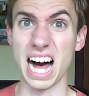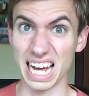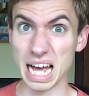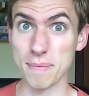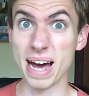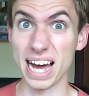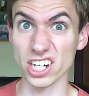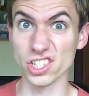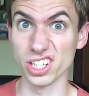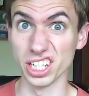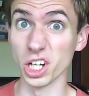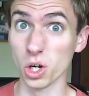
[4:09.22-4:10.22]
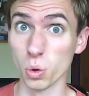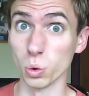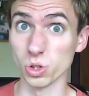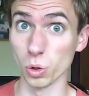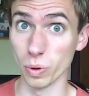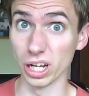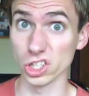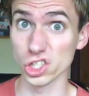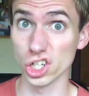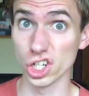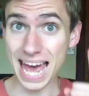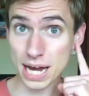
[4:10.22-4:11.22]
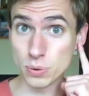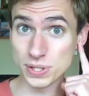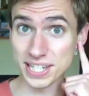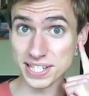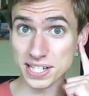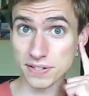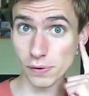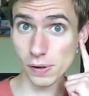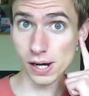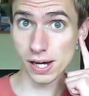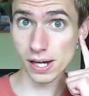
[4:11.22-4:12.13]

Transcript: I am actually a quarter Welsh. Écoutez 6 fois.